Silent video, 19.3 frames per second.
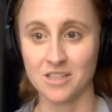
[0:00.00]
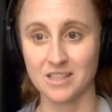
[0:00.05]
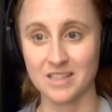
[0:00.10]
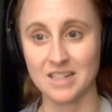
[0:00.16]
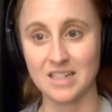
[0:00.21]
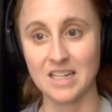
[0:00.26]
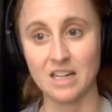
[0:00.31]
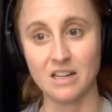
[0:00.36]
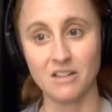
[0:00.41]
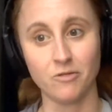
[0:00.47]

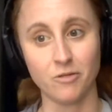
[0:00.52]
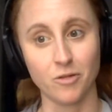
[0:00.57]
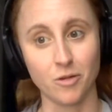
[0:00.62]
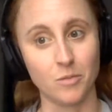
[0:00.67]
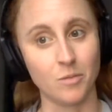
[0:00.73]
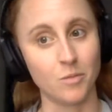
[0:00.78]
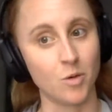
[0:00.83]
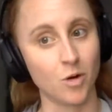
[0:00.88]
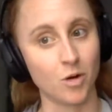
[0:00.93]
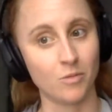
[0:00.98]
need for
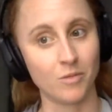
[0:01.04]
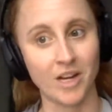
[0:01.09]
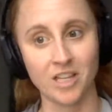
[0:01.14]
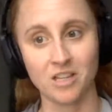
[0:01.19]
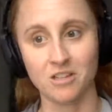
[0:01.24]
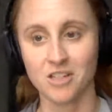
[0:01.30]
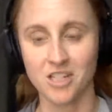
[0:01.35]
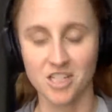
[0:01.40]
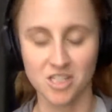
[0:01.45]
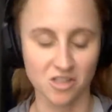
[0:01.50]
more
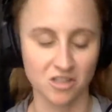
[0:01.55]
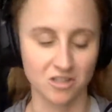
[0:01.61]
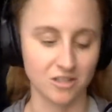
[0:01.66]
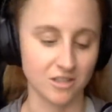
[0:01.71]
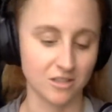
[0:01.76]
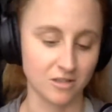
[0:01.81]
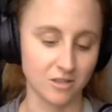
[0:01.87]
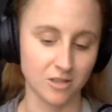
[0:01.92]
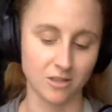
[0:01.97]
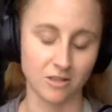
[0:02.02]
regulations
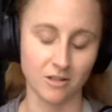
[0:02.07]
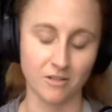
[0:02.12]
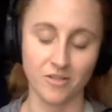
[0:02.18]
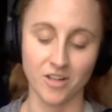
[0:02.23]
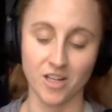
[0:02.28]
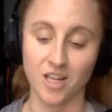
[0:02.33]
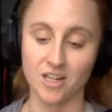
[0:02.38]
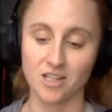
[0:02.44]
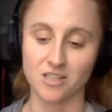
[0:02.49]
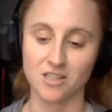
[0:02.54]
and
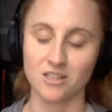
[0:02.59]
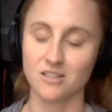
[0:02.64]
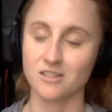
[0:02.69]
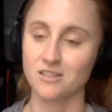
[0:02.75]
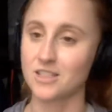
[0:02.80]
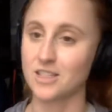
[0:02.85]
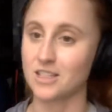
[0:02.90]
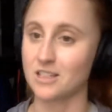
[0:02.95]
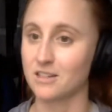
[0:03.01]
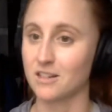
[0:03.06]

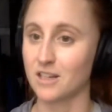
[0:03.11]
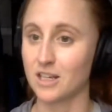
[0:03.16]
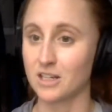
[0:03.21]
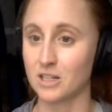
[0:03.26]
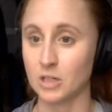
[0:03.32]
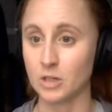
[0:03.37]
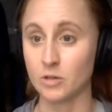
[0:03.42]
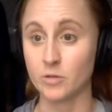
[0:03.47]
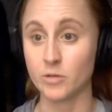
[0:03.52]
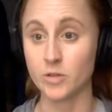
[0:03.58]
certifications
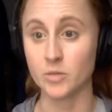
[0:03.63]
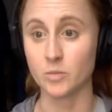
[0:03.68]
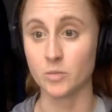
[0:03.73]
in youth